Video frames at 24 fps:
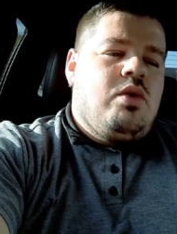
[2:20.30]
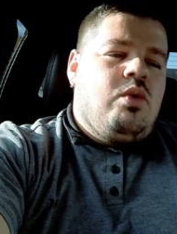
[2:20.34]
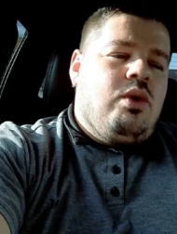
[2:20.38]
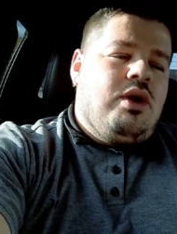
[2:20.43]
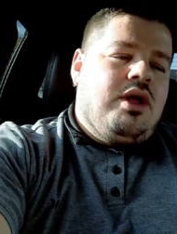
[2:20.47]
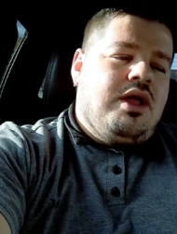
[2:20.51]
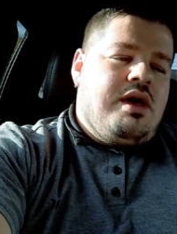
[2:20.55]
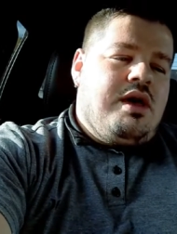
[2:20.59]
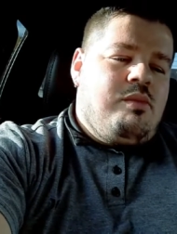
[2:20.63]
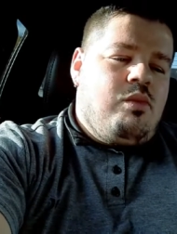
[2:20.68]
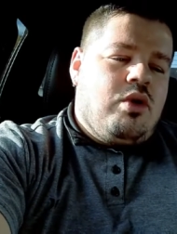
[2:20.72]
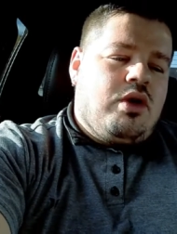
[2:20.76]

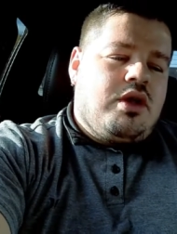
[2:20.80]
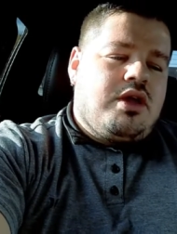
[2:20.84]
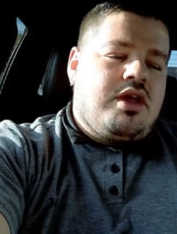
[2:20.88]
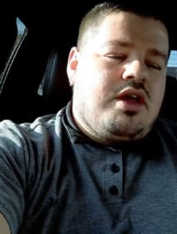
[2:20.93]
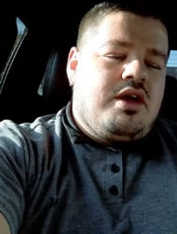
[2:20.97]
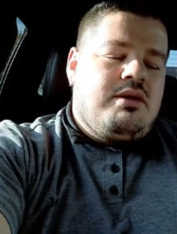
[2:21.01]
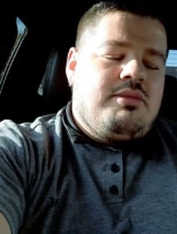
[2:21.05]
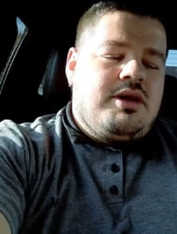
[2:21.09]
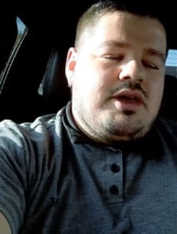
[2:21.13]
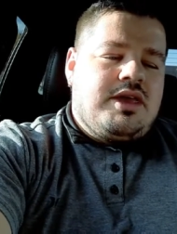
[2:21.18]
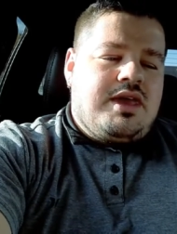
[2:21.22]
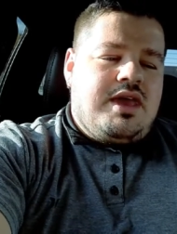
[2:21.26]
while I'm
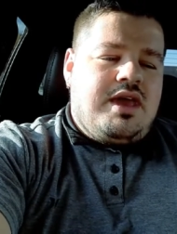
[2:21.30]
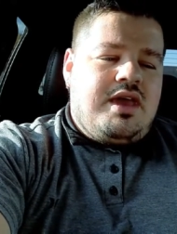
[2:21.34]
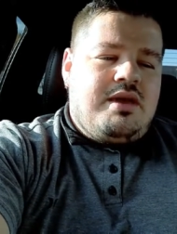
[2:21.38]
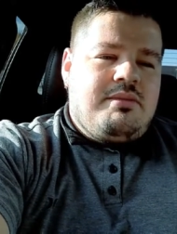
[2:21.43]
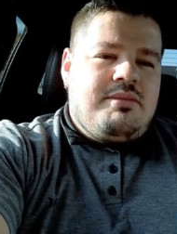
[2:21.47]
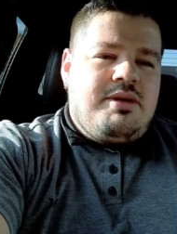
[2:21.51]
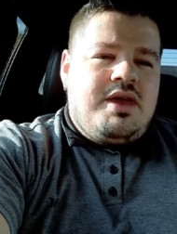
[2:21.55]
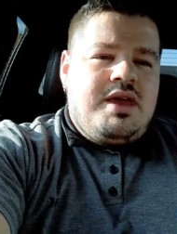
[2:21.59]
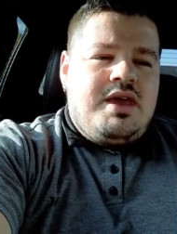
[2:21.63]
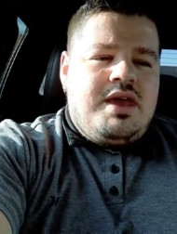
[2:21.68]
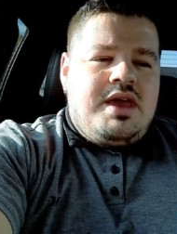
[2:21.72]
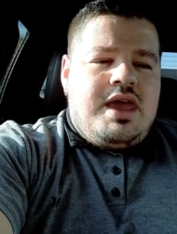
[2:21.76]
working on my
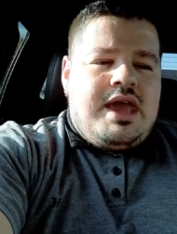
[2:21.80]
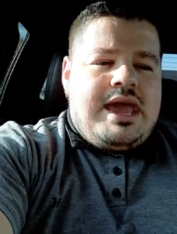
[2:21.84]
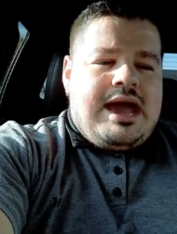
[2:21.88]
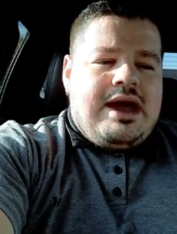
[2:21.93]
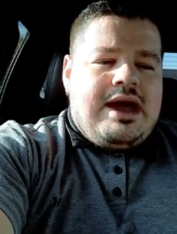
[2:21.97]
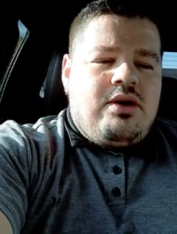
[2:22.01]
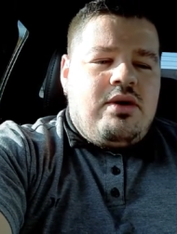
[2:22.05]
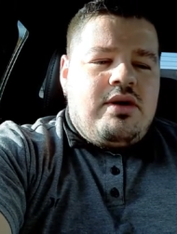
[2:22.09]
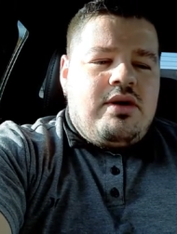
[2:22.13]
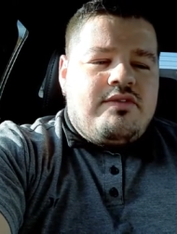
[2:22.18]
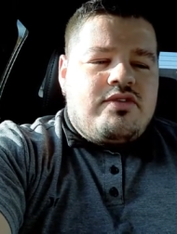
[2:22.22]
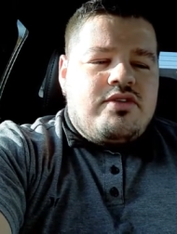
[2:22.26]
game.
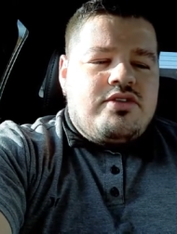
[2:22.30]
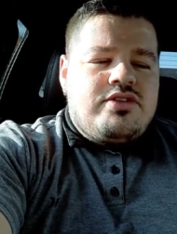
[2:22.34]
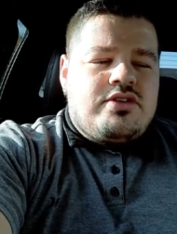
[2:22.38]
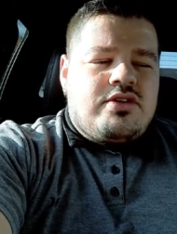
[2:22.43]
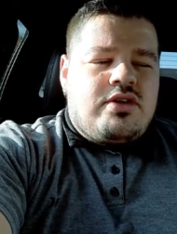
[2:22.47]
However,